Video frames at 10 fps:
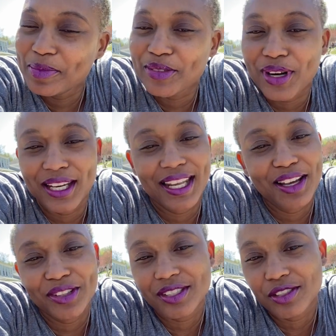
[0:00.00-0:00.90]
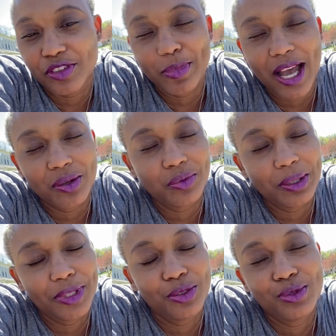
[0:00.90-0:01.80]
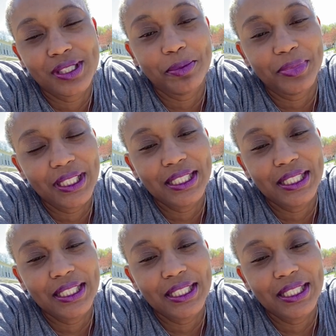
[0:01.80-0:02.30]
but right now this is for power women who simply